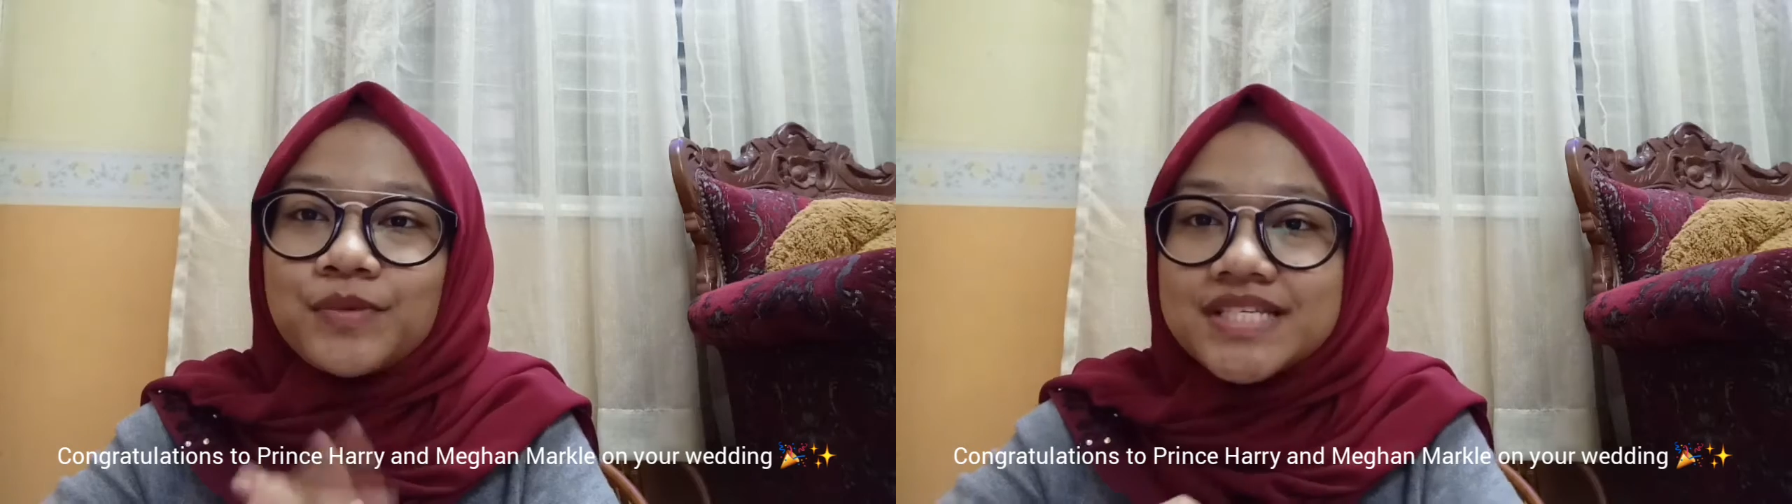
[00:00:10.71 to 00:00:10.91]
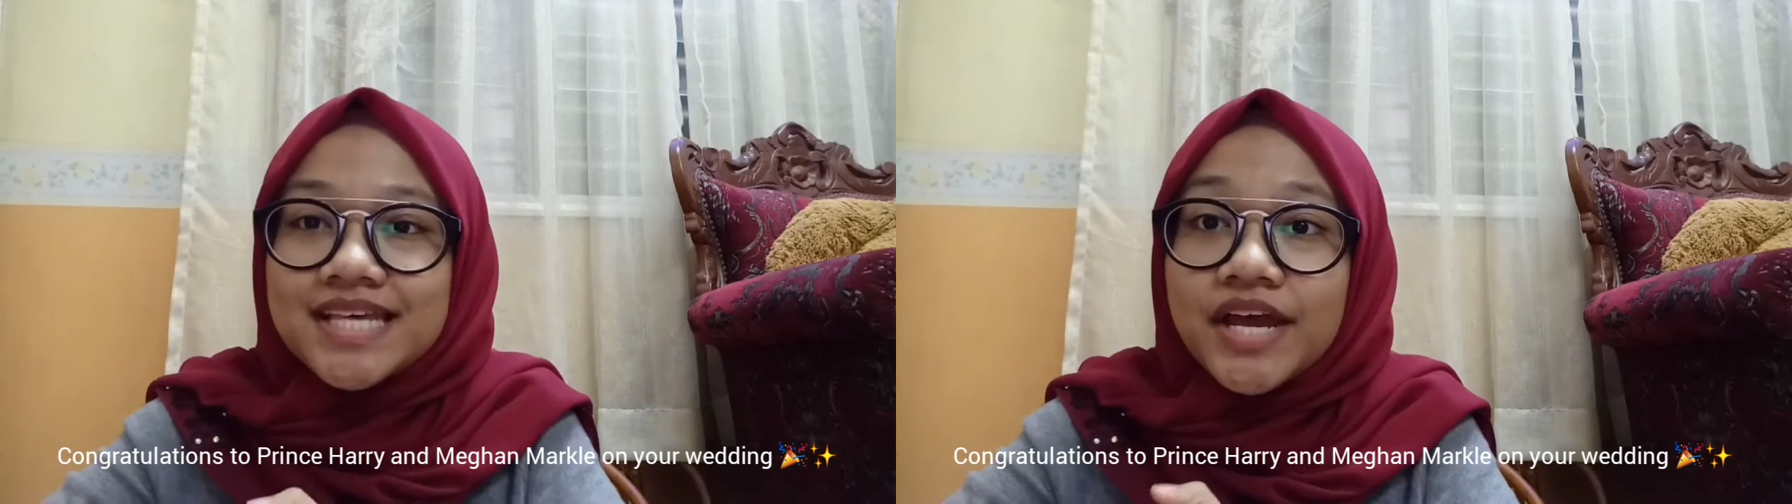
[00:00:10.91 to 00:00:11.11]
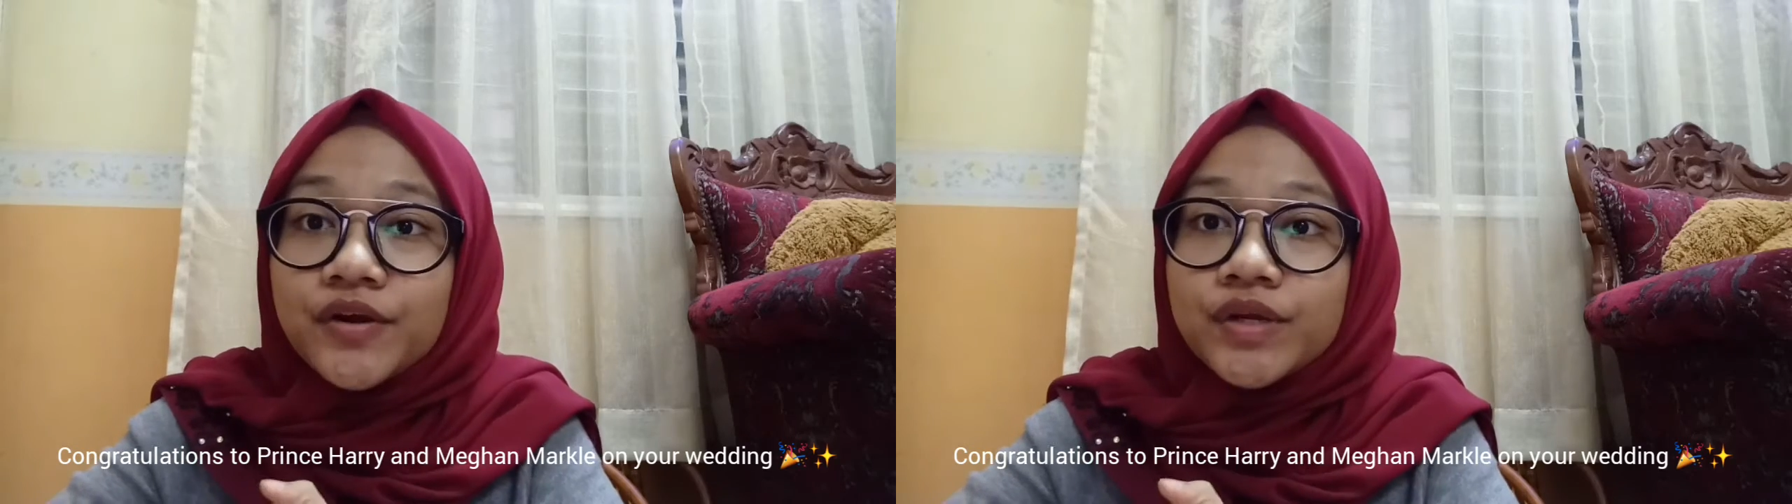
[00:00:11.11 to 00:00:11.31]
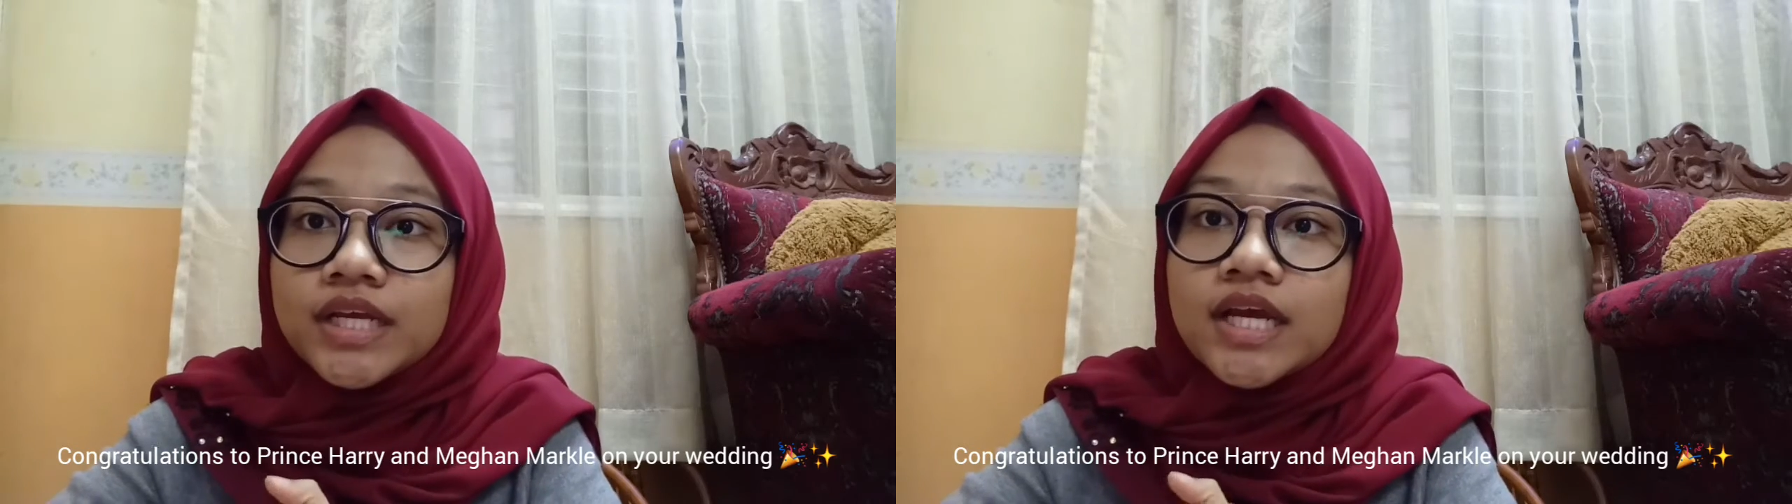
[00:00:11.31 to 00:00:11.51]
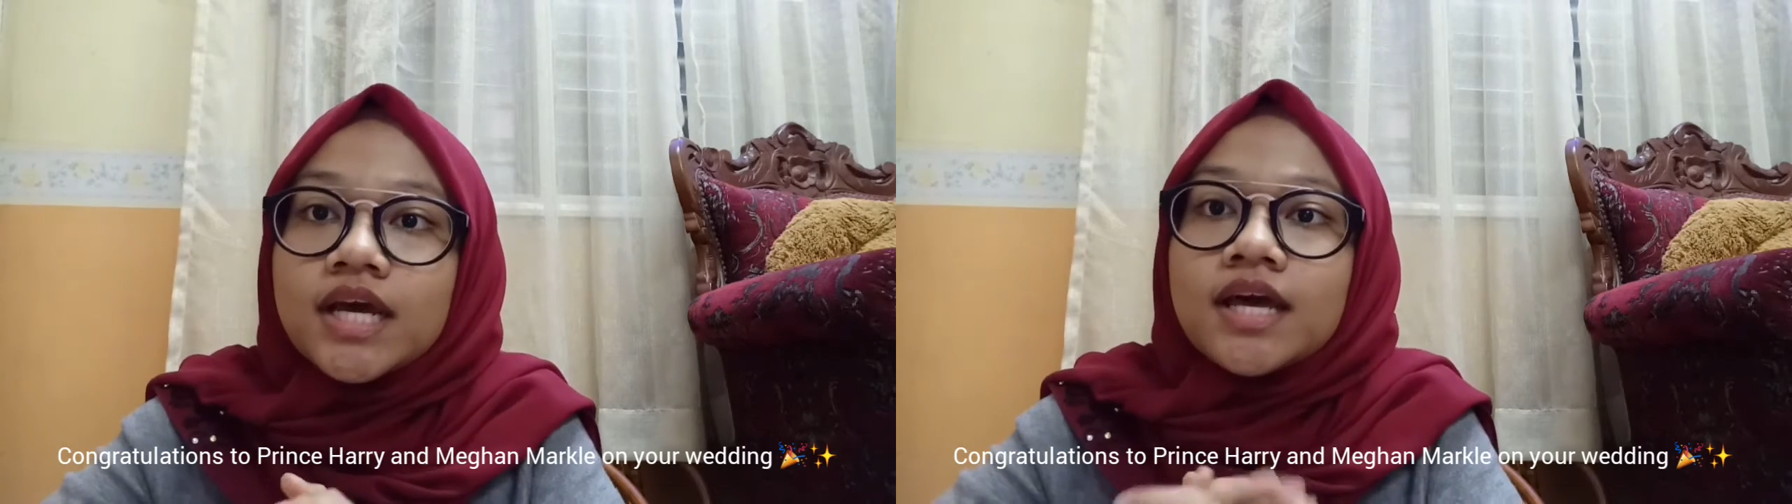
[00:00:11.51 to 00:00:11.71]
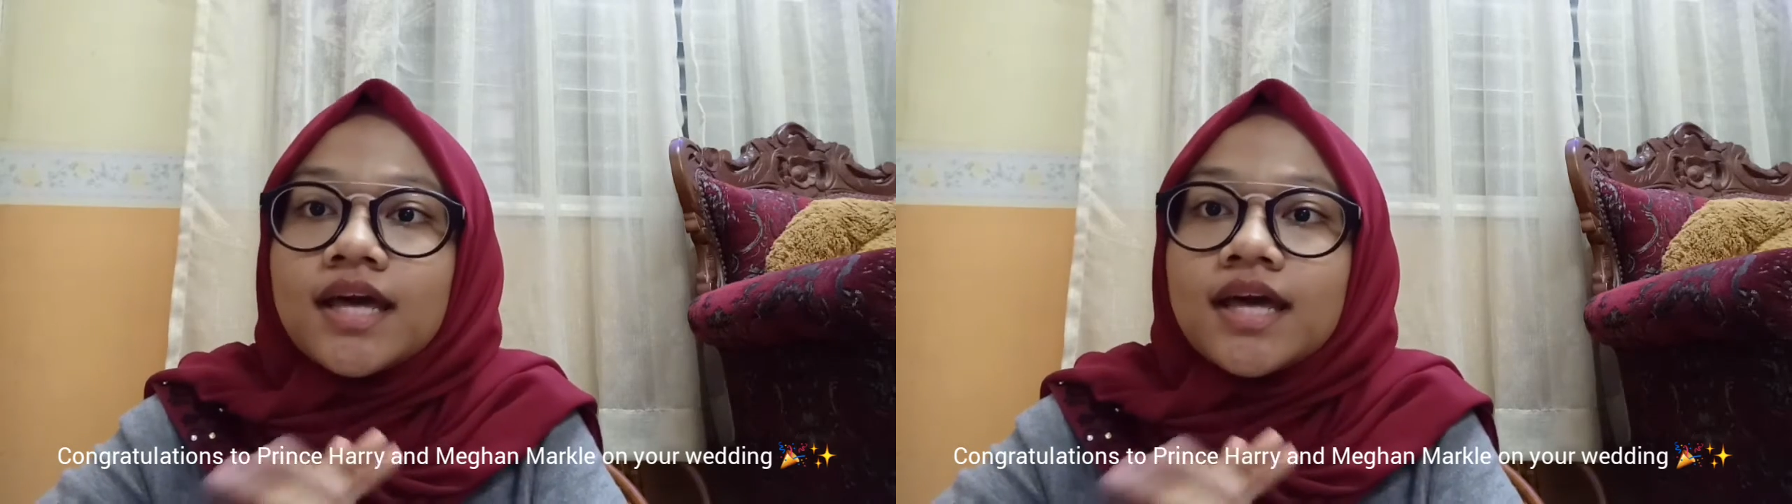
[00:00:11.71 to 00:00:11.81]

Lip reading: Prince Harry